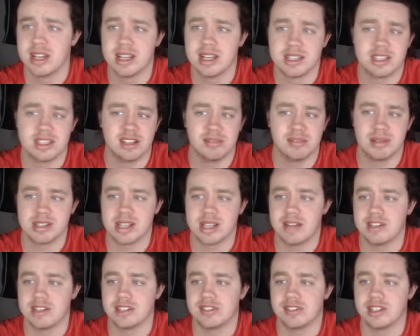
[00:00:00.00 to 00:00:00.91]
10th best
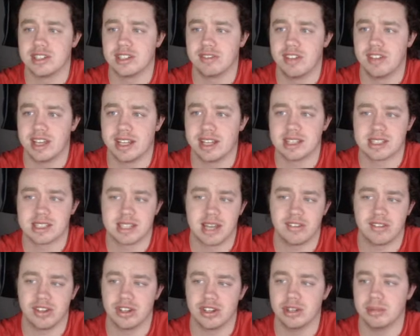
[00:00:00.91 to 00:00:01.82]
average finish at Vegas, 9th
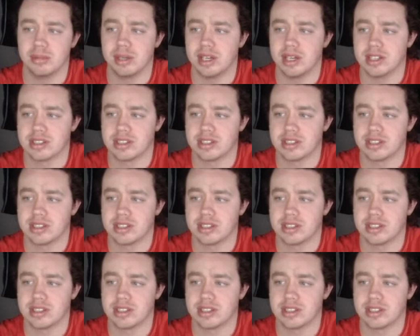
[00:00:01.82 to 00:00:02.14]
at intermediates,